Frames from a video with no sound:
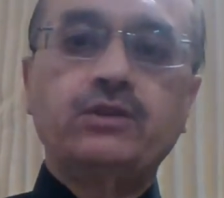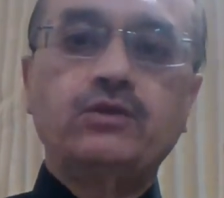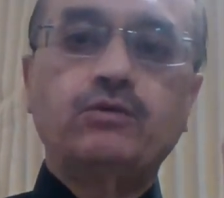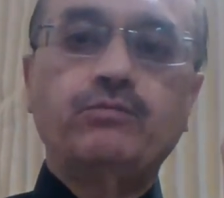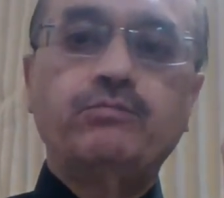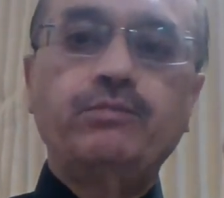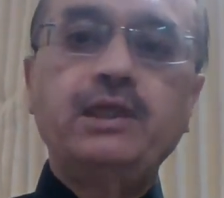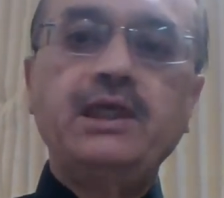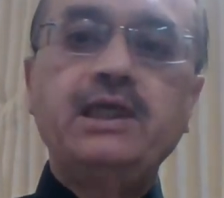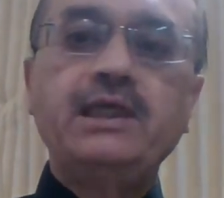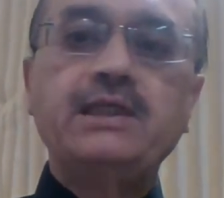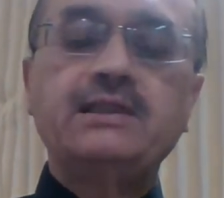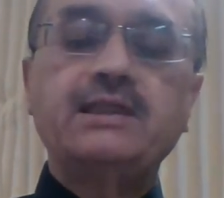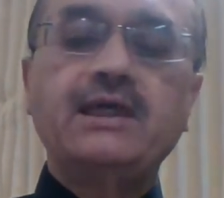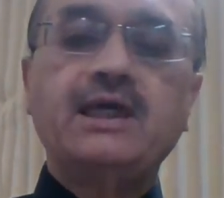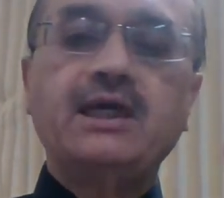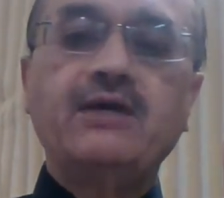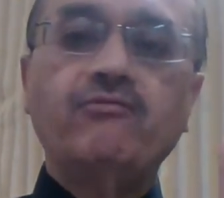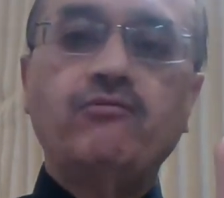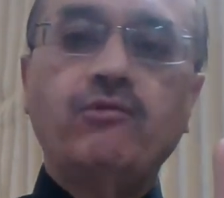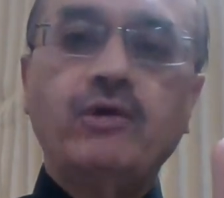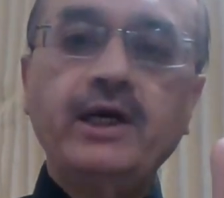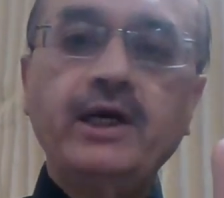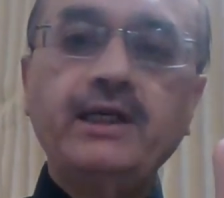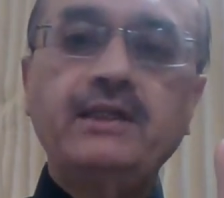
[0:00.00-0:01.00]
So please
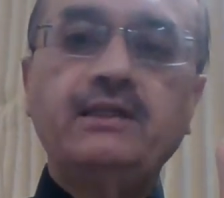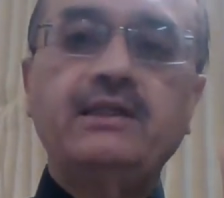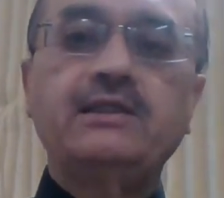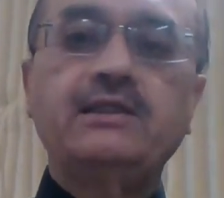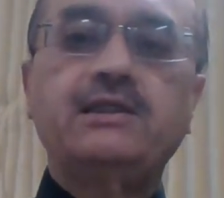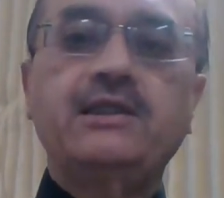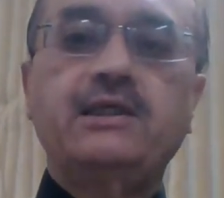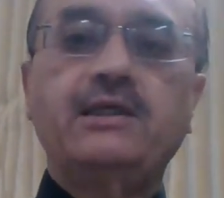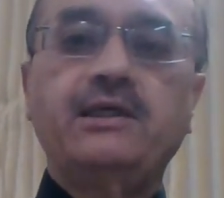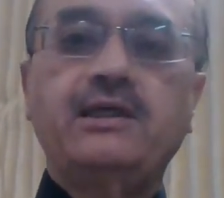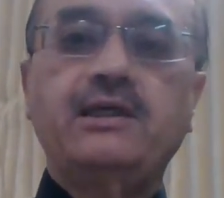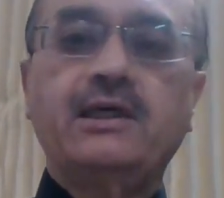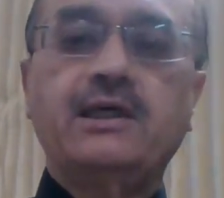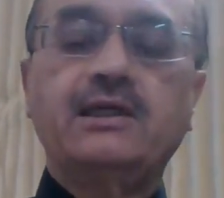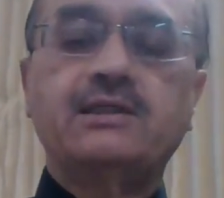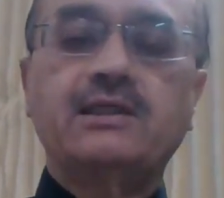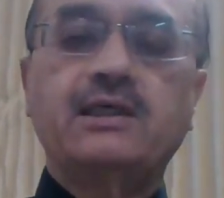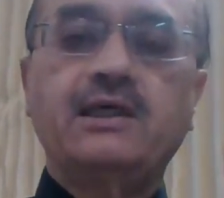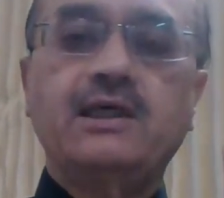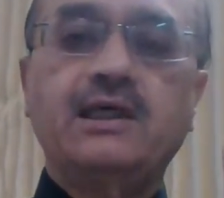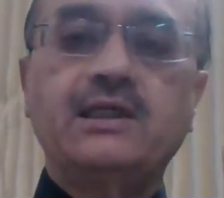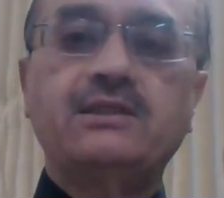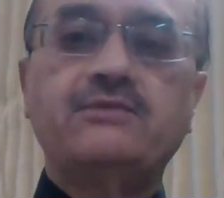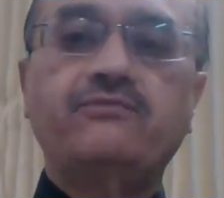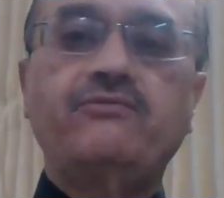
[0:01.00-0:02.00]
avoid these
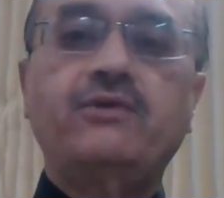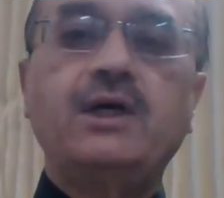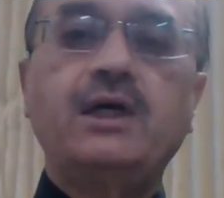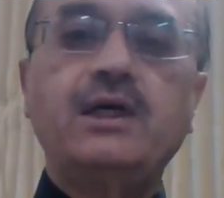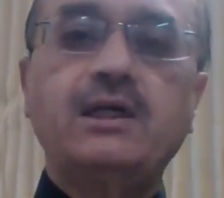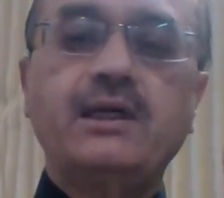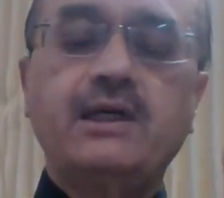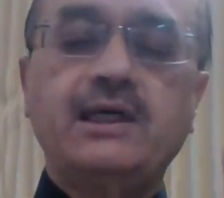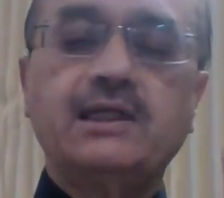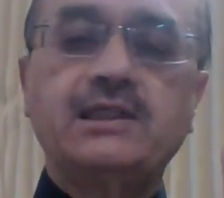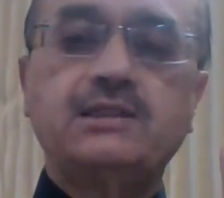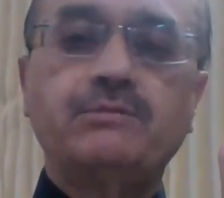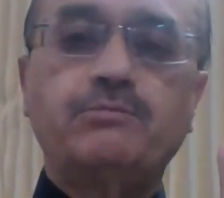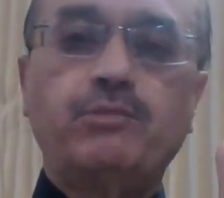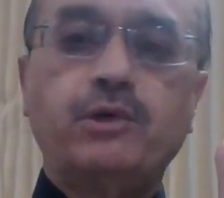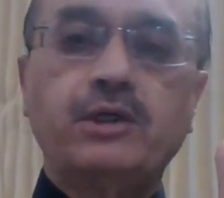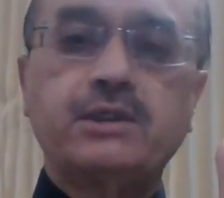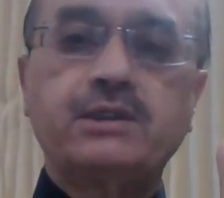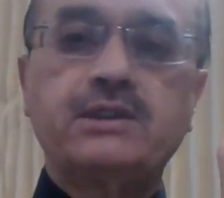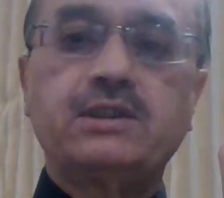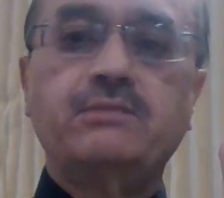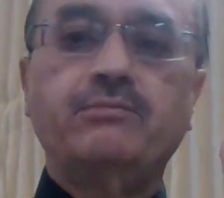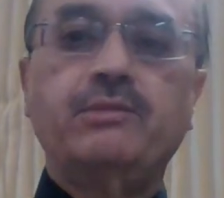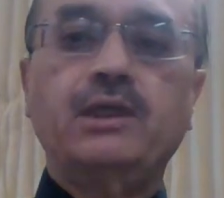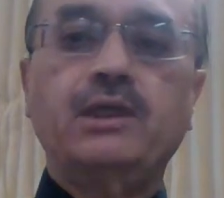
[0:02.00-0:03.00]
areas as far as
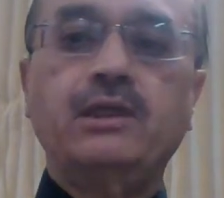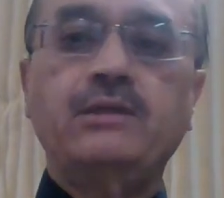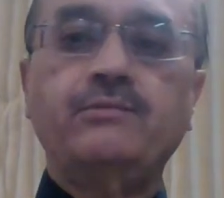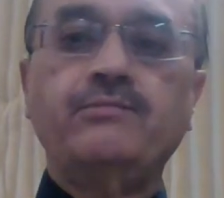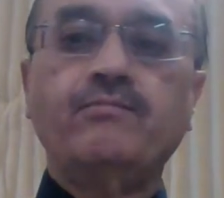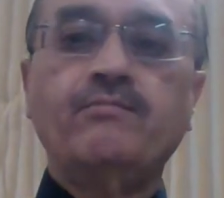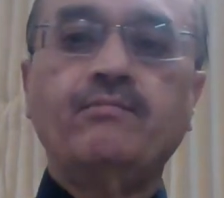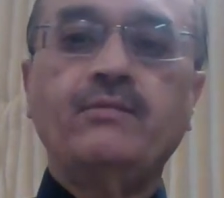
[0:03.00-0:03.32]
possible.